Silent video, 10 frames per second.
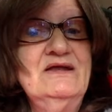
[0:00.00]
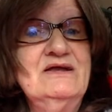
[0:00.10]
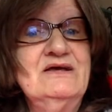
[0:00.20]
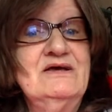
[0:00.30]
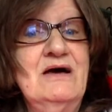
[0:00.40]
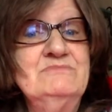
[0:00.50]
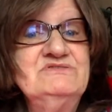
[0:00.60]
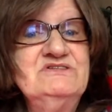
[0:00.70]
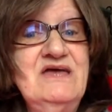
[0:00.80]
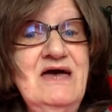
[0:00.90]
it come
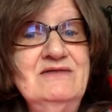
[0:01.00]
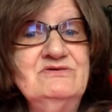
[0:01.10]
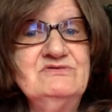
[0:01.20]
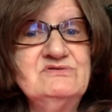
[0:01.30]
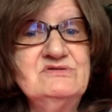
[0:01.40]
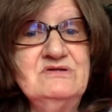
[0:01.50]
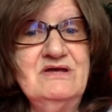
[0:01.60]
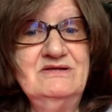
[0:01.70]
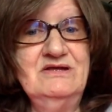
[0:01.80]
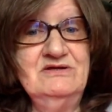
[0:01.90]
together
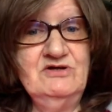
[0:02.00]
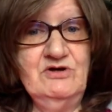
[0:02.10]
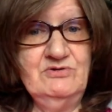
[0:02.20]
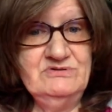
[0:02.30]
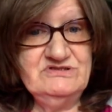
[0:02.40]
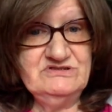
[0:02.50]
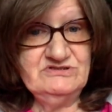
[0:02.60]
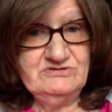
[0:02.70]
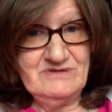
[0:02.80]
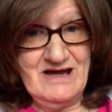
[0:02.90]
and then go into
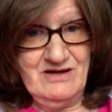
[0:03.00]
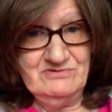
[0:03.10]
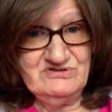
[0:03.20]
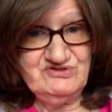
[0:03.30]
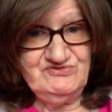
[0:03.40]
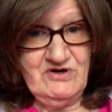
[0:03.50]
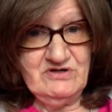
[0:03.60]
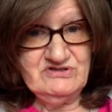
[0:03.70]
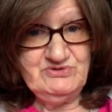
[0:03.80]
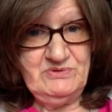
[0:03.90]
the ground as
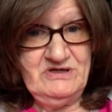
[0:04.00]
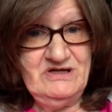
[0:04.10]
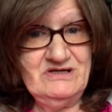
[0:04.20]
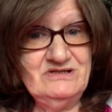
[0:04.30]
far as we need